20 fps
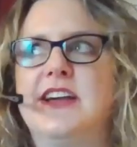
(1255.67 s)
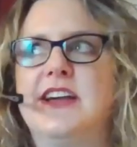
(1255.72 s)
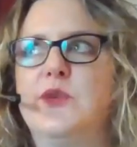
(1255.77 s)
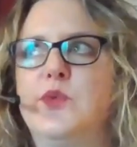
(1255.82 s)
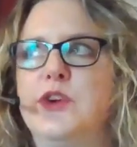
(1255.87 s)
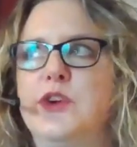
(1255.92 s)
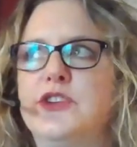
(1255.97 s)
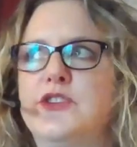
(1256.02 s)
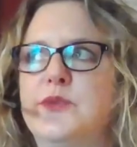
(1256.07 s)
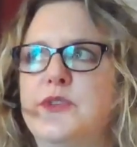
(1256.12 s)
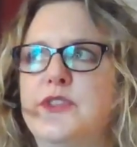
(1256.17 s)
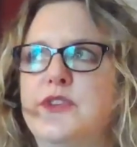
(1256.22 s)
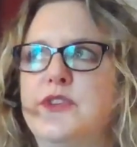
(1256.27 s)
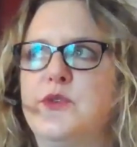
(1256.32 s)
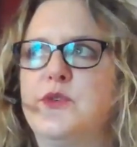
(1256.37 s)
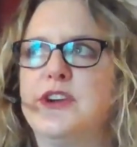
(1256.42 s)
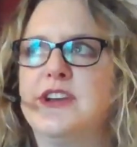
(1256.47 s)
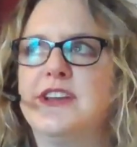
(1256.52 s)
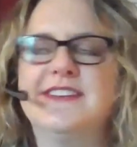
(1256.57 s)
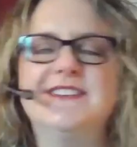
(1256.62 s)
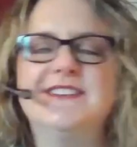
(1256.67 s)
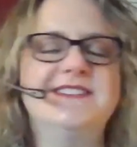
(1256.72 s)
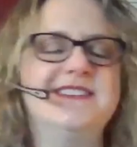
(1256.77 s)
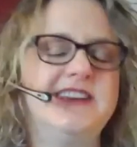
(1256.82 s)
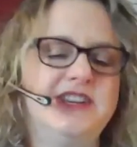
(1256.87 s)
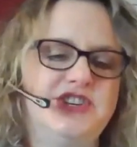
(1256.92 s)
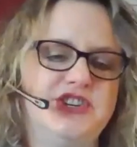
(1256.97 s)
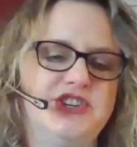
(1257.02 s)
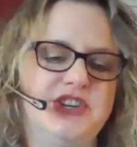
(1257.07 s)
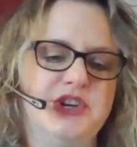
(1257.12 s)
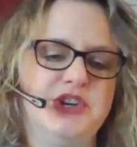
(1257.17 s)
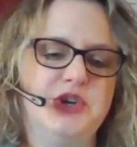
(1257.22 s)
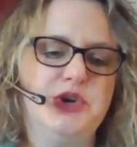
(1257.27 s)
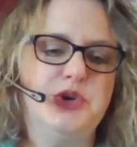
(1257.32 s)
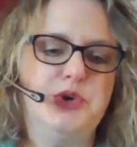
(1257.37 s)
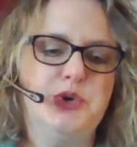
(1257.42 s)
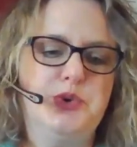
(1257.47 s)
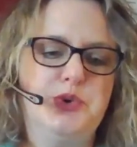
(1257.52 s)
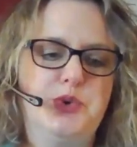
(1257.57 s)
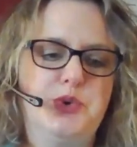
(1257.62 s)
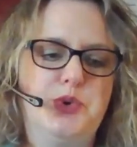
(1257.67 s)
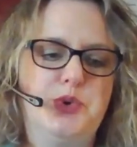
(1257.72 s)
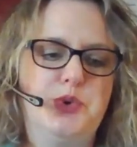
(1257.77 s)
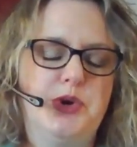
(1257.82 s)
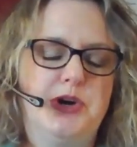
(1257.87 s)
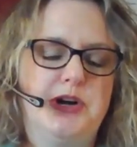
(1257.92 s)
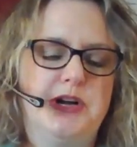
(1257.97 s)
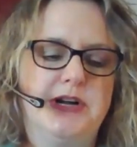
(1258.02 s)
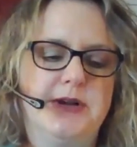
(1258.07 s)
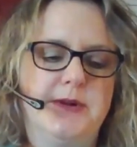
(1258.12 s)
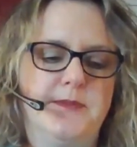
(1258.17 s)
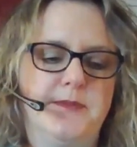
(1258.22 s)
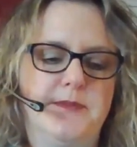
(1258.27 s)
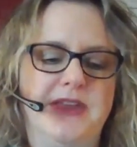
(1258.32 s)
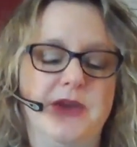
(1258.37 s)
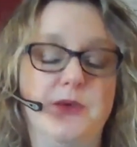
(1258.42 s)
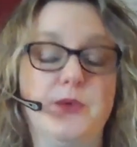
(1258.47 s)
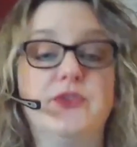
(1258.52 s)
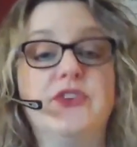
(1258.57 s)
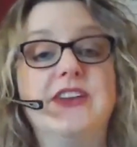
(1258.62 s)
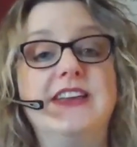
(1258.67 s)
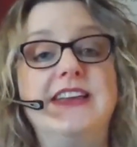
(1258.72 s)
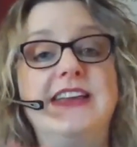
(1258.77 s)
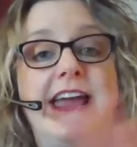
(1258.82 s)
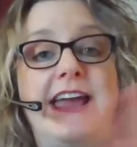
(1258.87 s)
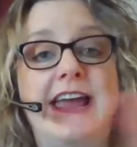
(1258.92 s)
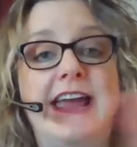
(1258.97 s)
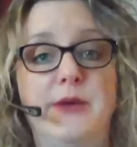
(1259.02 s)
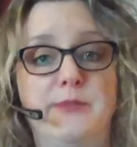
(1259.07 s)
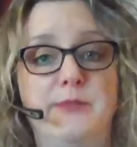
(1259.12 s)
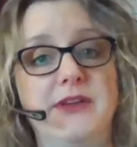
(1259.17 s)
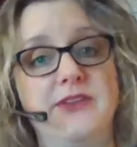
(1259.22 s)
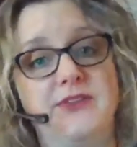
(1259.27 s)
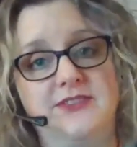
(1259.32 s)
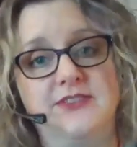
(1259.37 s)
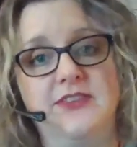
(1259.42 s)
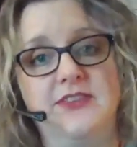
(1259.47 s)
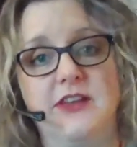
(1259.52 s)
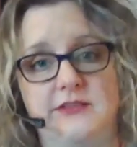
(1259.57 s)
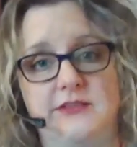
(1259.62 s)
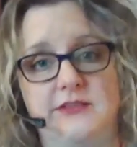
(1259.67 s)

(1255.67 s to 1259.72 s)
worked with an organization who, it was a campus of